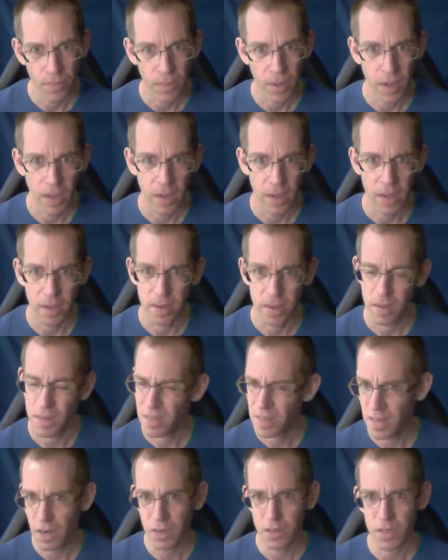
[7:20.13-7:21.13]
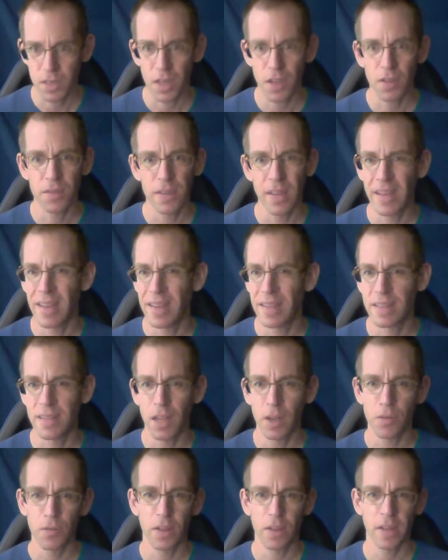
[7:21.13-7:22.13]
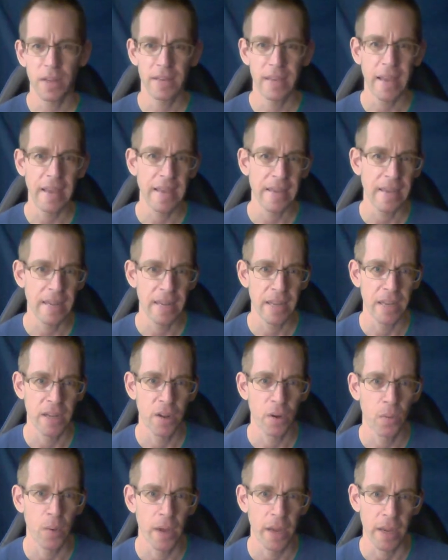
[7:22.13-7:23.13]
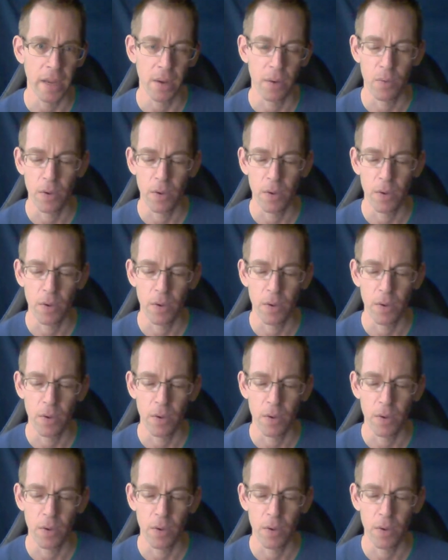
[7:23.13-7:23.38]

uh, just see ourselves as self-contained in a way,